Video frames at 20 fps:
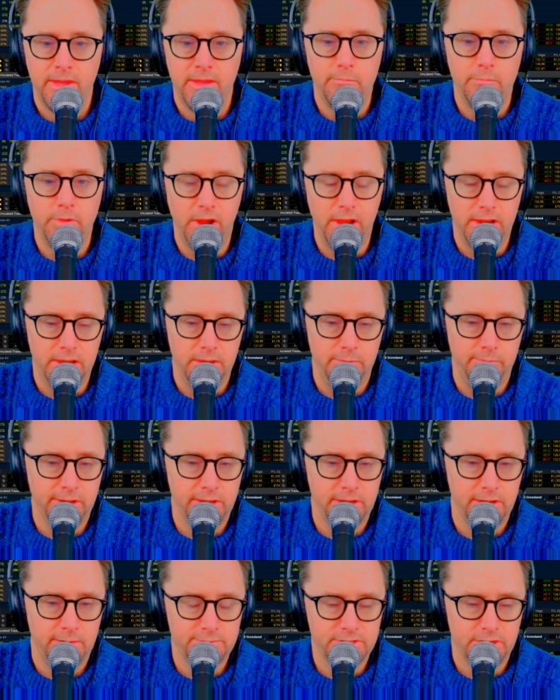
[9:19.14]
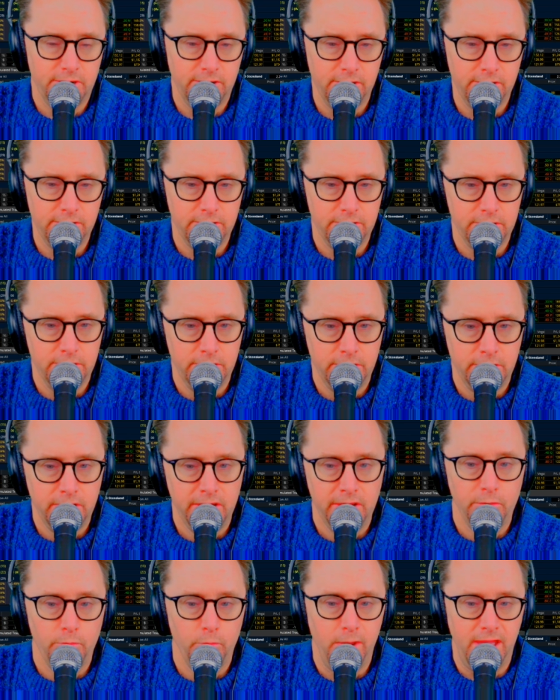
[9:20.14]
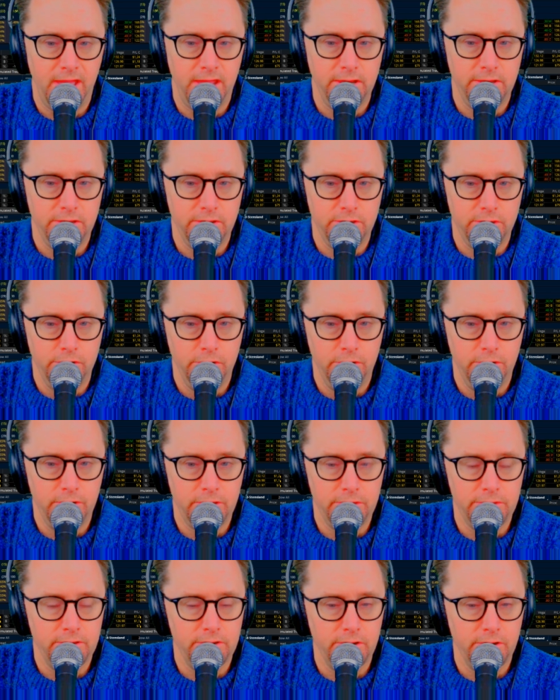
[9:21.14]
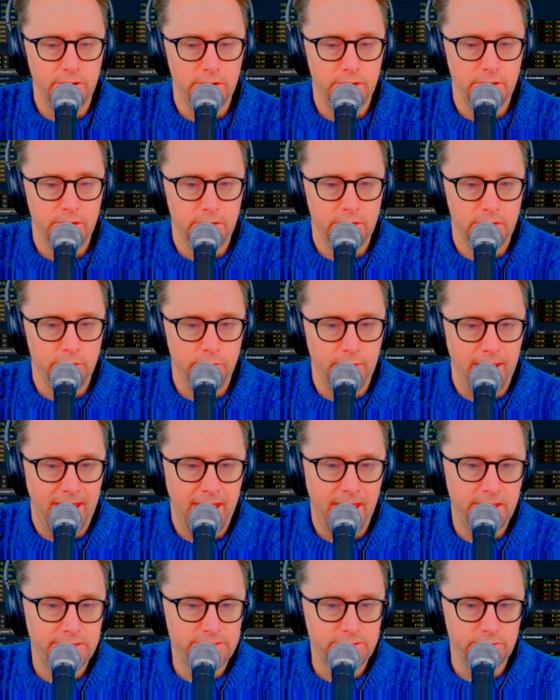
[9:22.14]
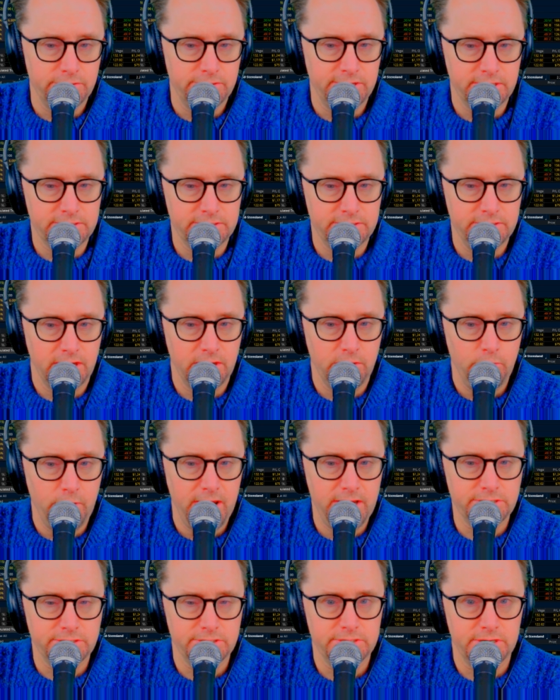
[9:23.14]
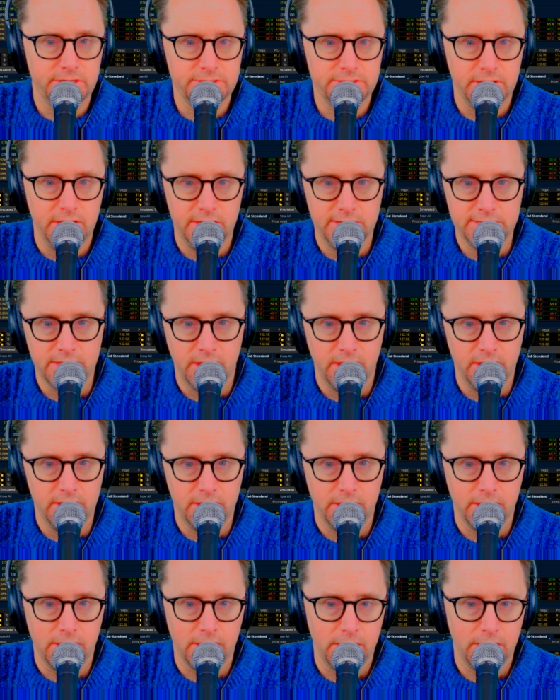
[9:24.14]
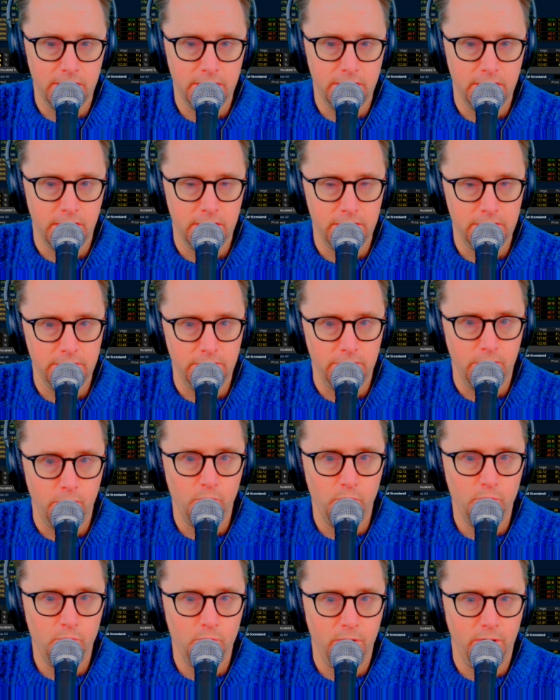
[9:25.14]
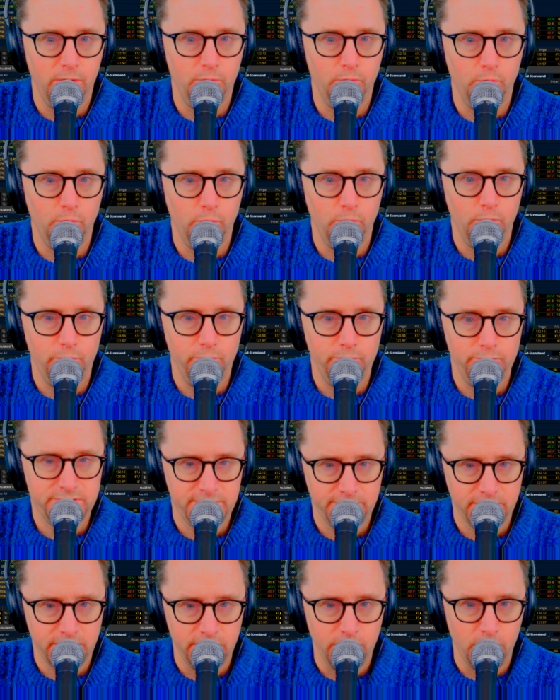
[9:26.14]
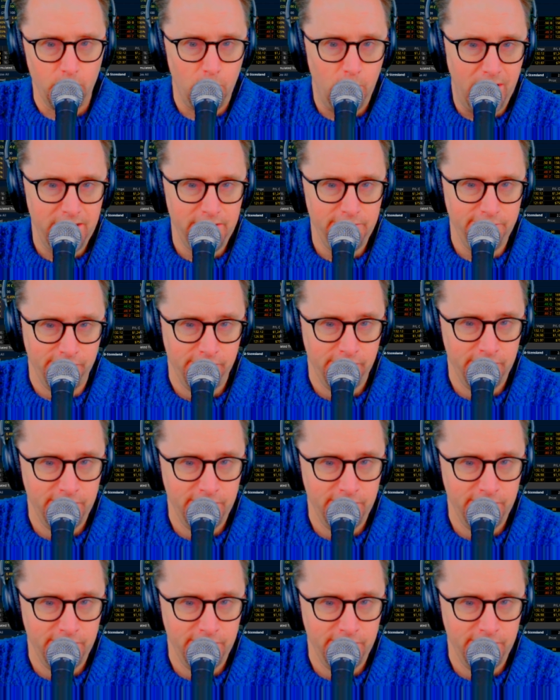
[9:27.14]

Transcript: but it becomes harder when you add certain things to the equation, such as something called a wife.